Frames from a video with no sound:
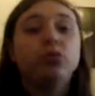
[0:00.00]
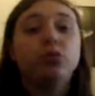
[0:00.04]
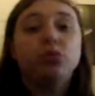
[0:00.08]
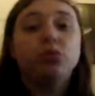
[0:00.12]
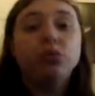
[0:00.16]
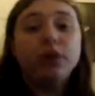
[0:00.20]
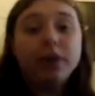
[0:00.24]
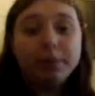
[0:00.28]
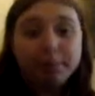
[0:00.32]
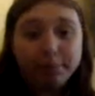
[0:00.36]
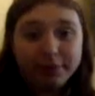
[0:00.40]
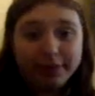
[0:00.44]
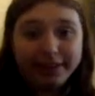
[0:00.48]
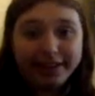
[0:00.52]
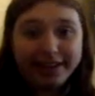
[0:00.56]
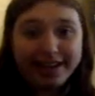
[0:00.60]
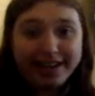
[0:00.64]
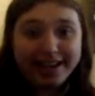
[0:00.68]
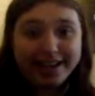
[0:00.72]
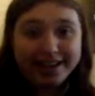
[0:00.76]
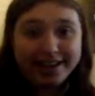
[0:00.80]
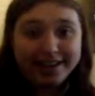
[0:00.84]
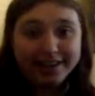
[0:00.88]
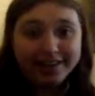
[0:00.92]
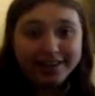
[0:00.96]

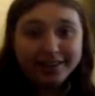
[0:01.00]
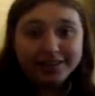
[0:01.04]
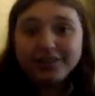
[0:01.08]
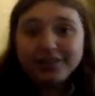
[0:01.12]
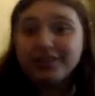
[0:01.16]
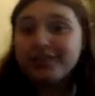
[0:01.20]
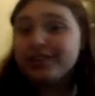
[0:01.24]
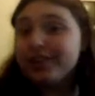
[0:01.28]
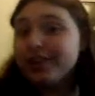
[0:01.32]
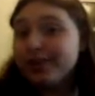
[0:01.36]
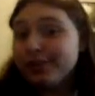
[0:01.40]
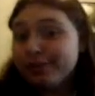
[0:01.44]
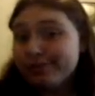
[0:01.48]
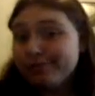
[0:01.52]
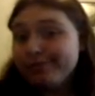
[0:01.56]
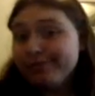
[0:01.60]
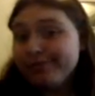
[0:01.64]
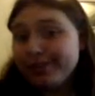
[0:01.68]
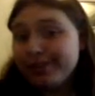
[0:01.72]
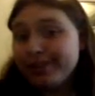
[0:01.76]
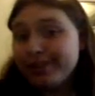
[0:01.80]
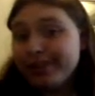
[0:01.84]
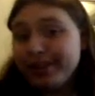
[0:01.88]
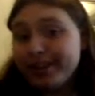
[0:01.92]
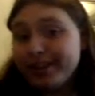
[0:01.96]
Ripley. So
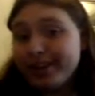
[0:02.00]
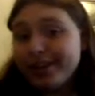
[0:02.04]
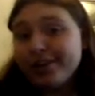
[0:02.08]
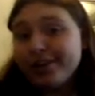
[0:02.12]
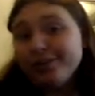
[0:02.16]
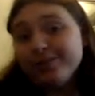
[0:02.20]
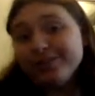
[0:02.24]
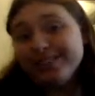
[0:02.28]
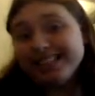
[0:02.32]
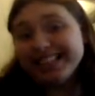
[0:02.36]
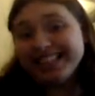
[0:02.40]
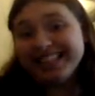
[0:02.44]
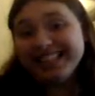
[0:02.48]
there you go.